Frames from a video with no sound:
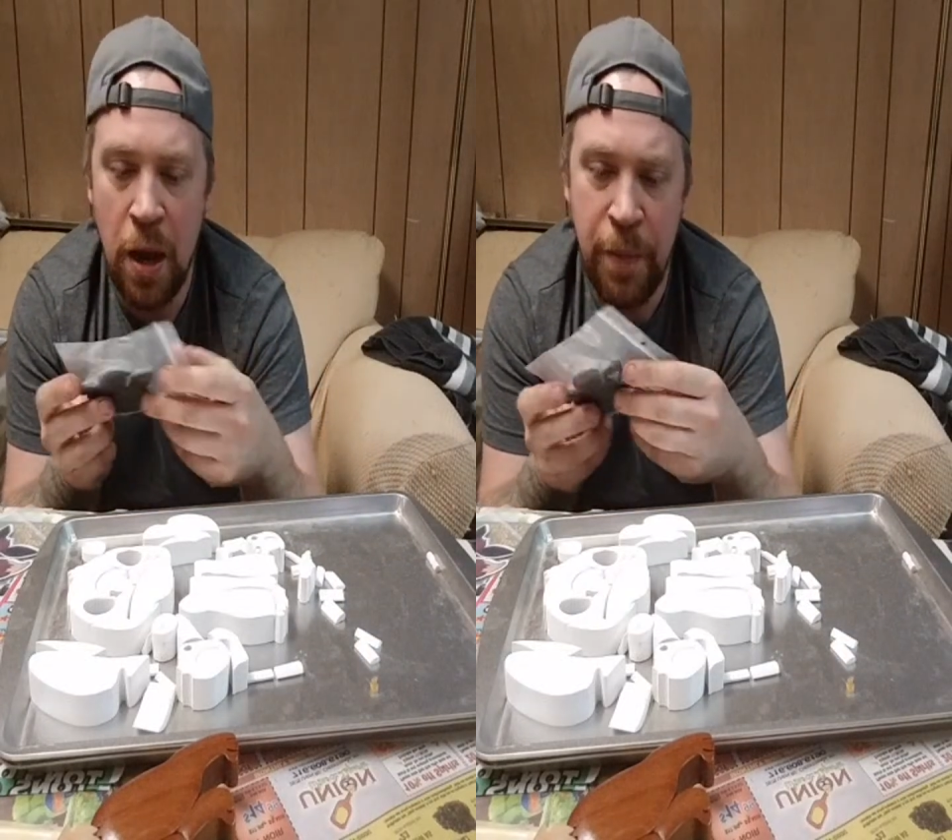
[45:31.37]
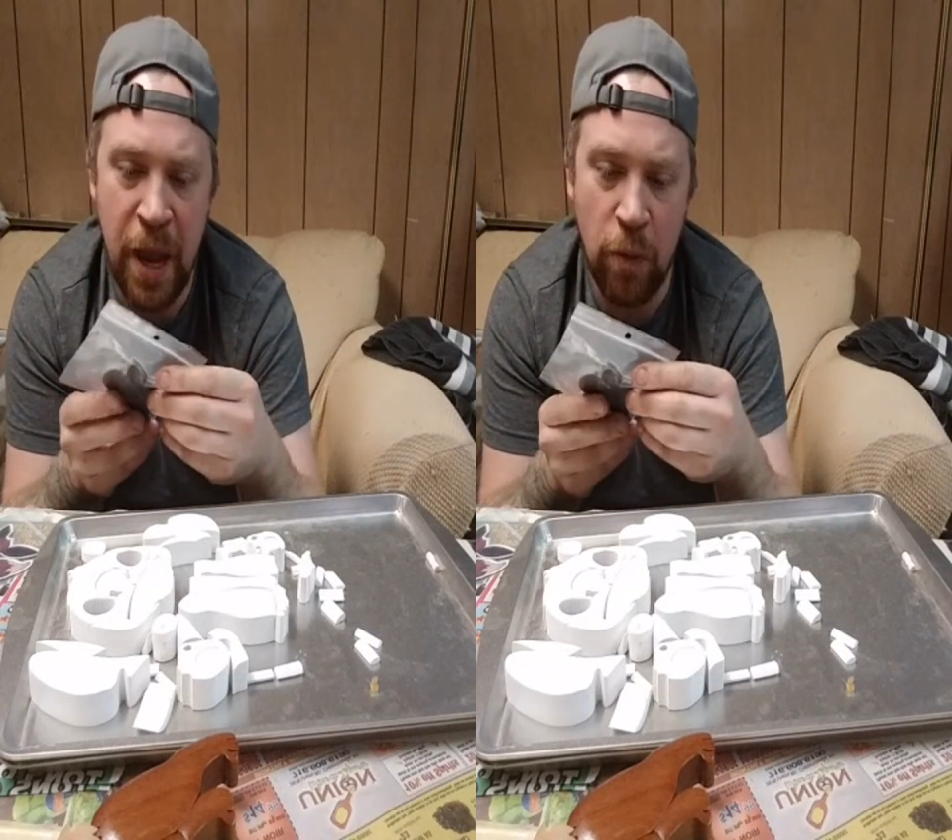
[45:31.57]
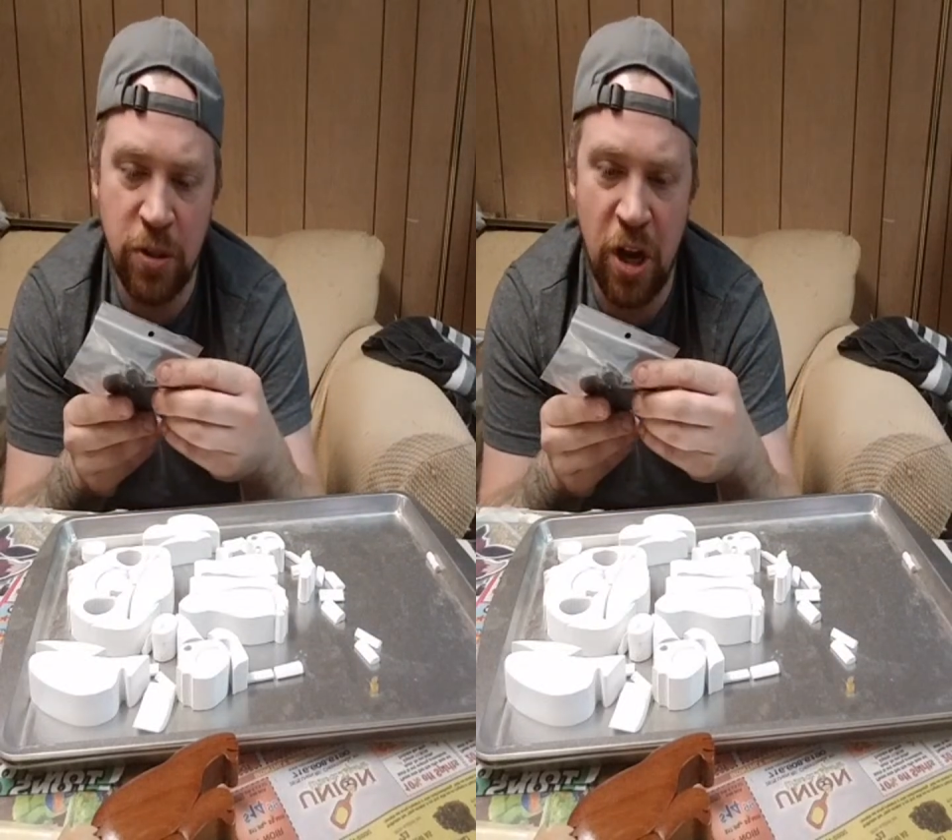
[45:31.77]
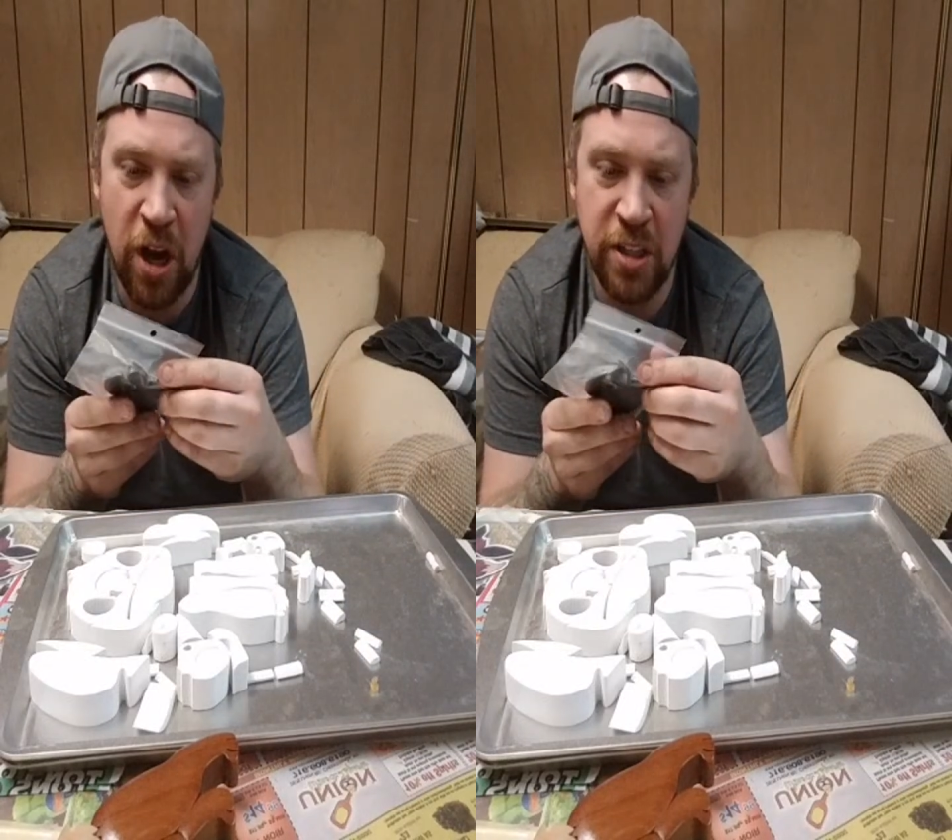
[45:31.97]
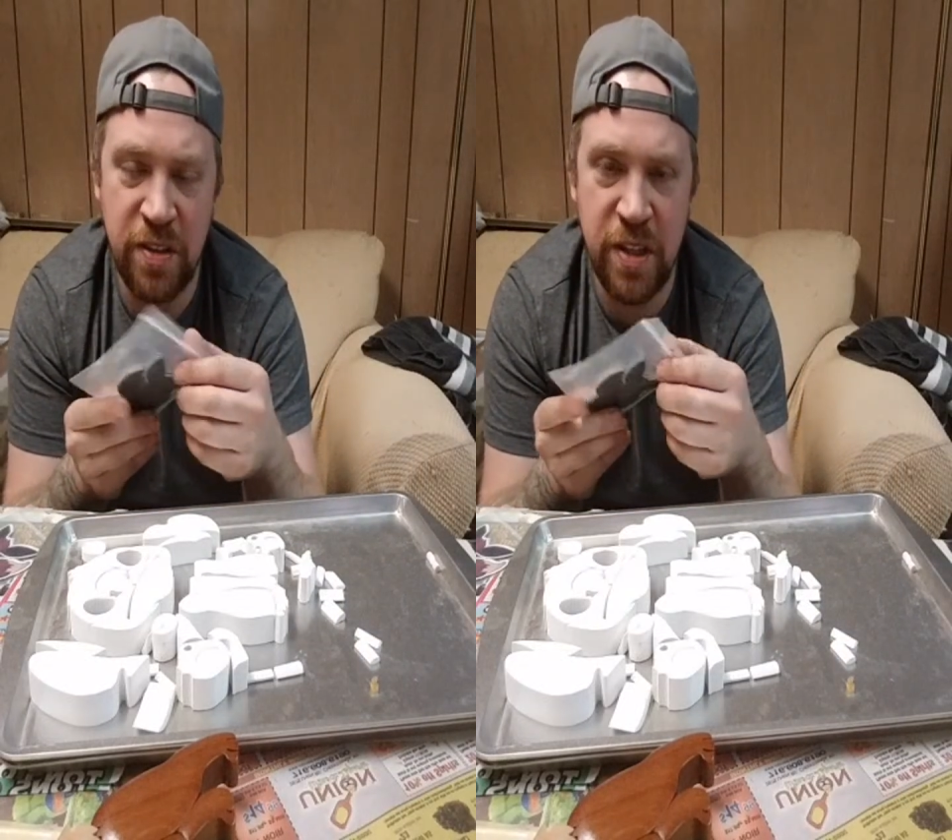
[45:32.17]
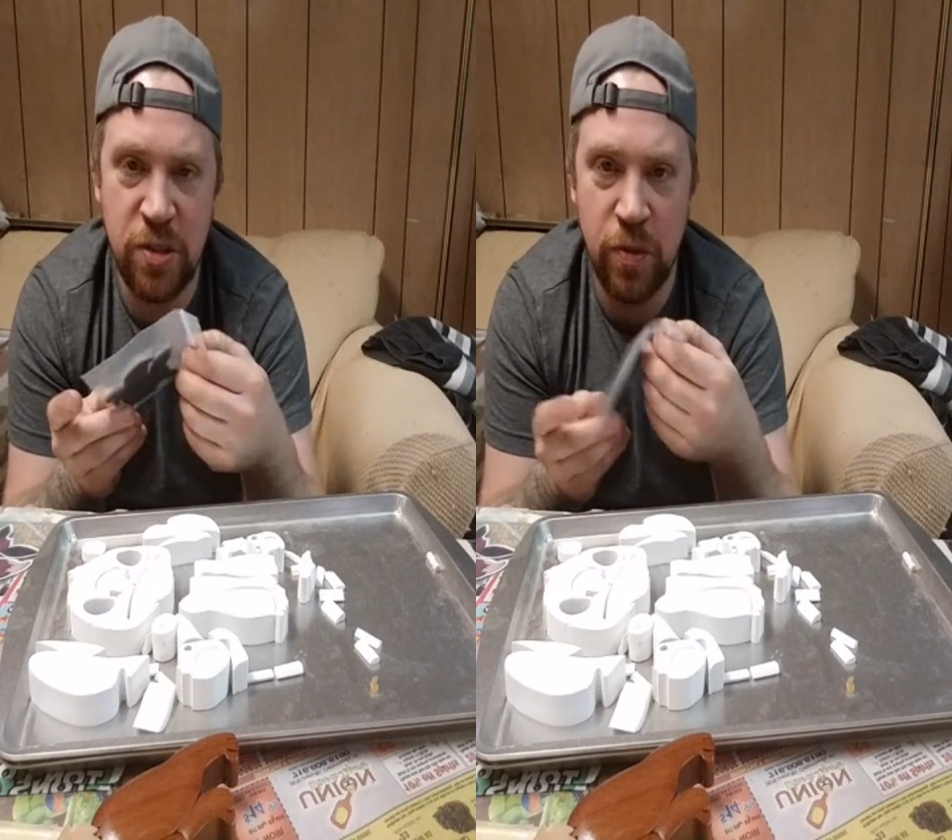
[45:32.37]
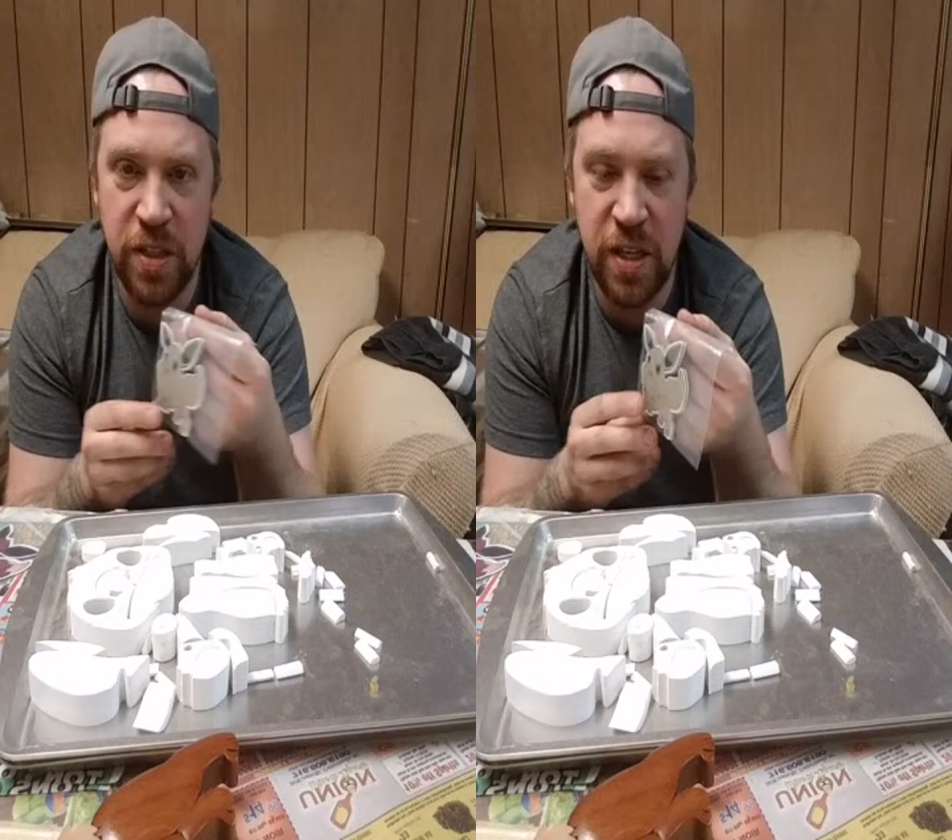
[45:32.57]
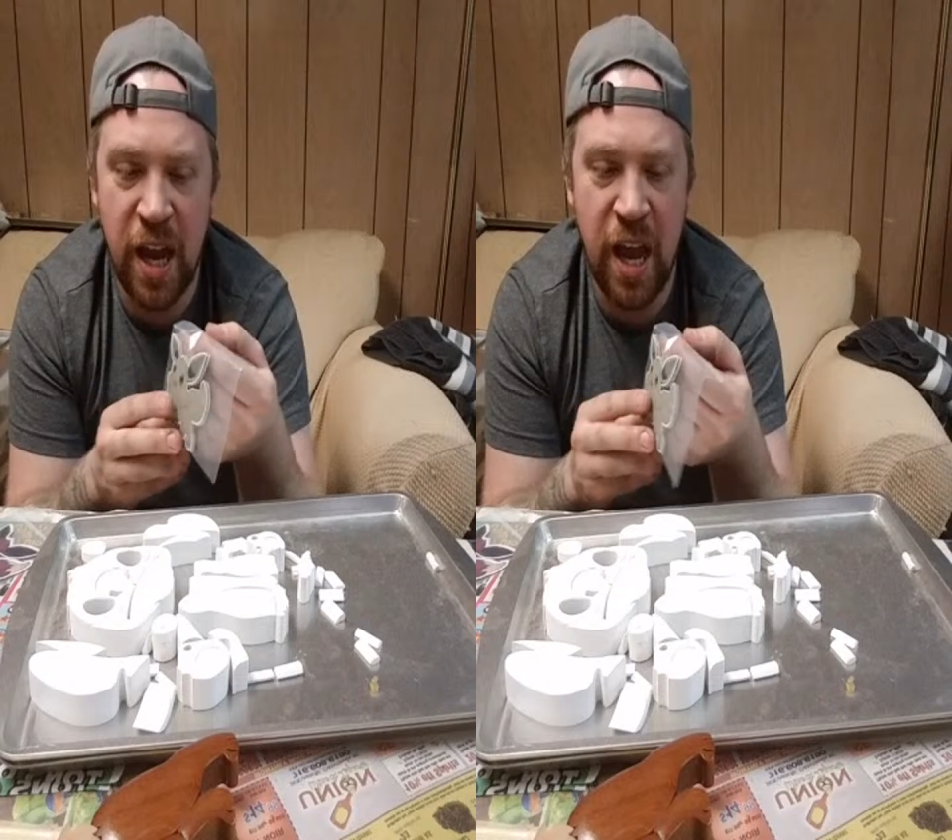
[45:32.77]
yeah, we're tossing these ones
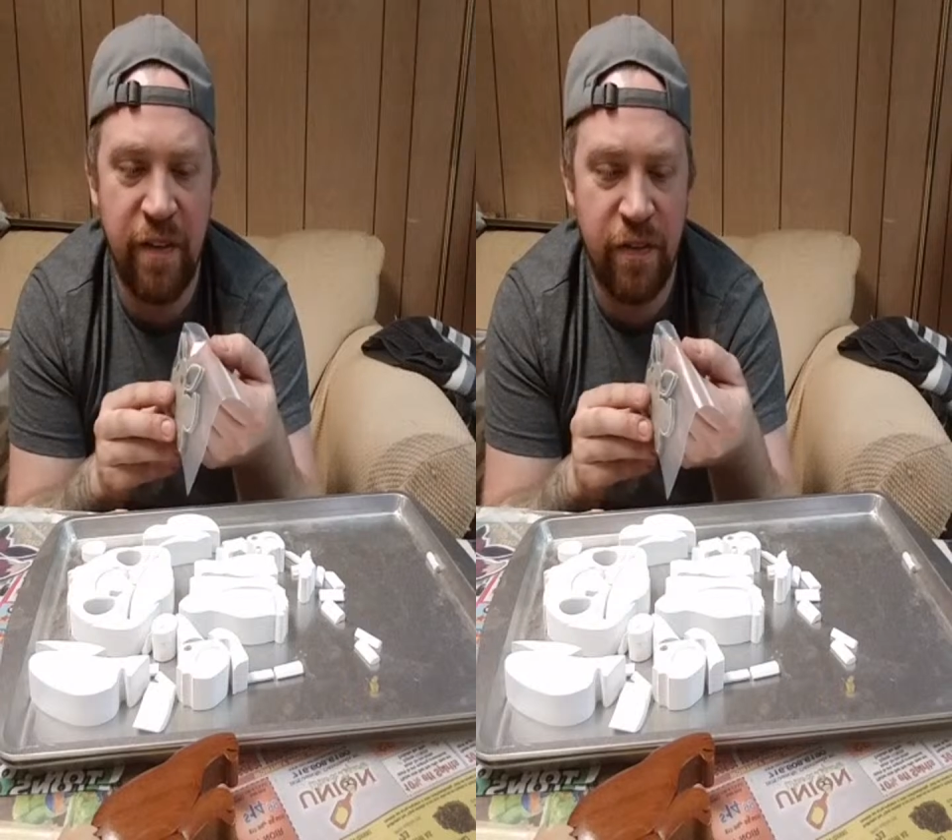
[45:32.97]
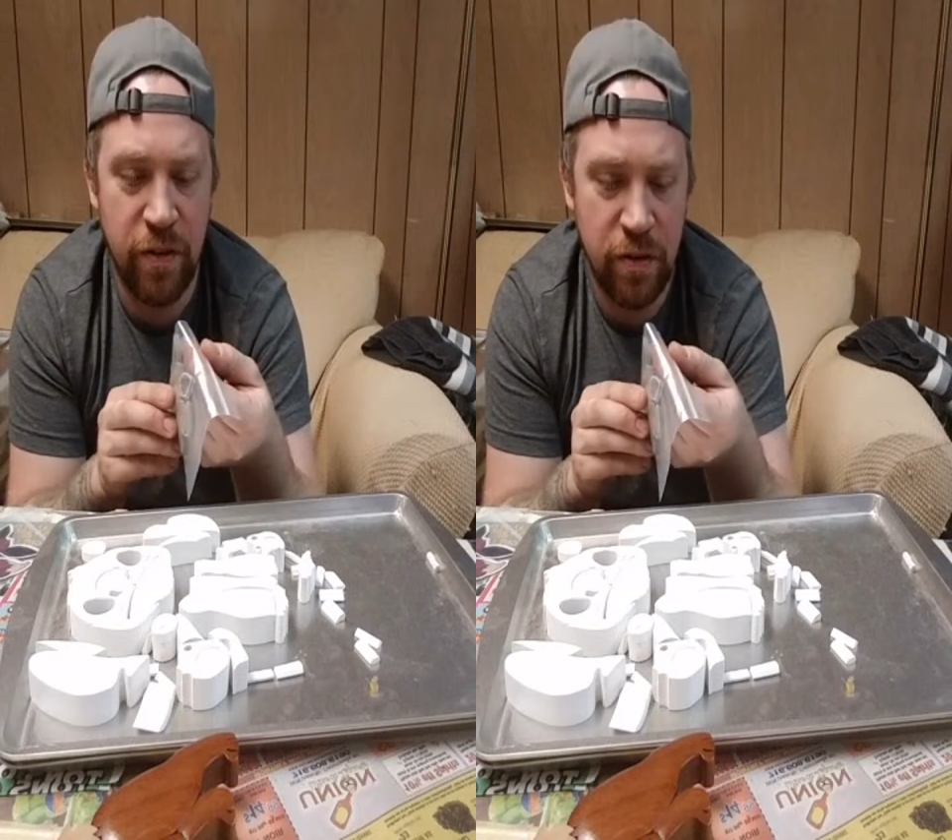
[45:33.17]
in. I have